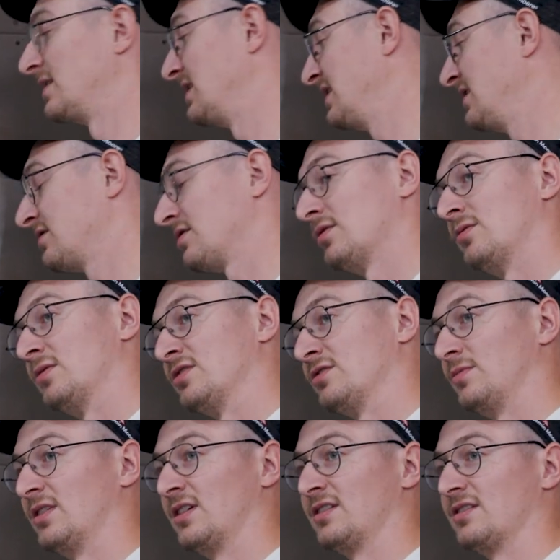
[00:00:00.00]
These are the ones
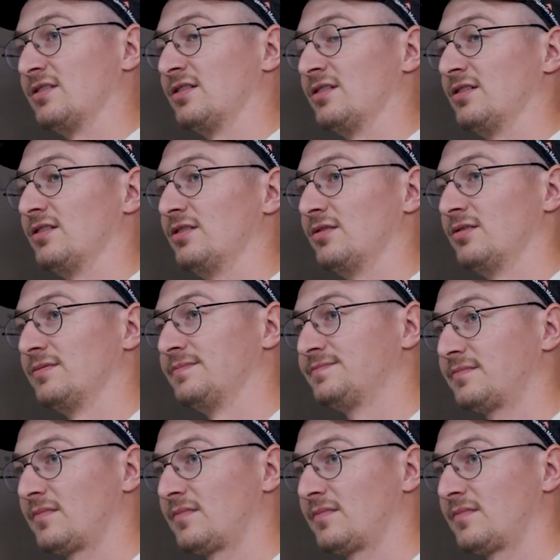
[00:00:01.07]
we like to turn to.